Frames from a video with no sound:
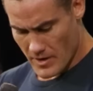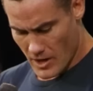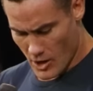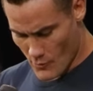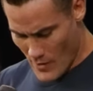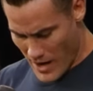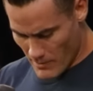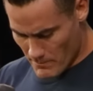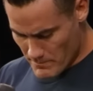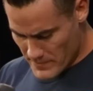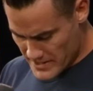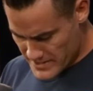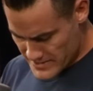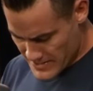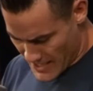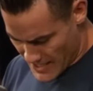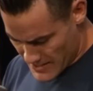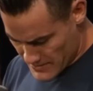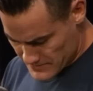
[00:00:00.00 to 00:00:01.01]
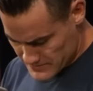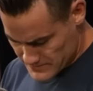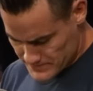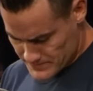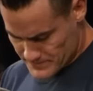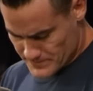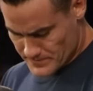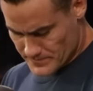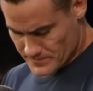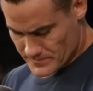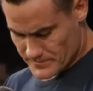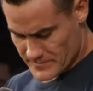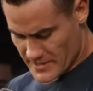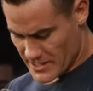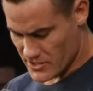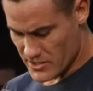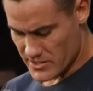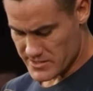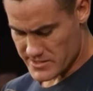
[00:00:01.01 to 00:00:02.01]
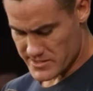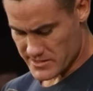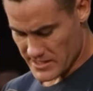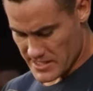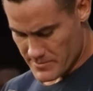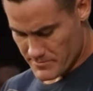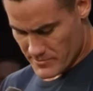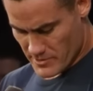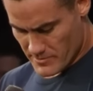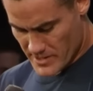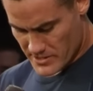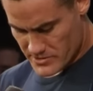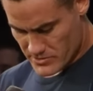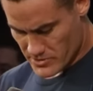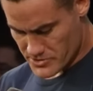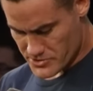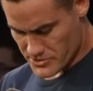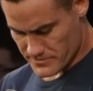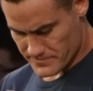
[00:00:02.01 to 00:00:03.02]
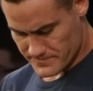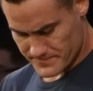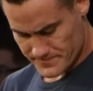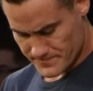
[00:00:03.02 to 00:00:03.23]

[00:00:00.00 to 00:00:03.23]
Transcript: around midnight, they couldn't sleep. They're being tortured.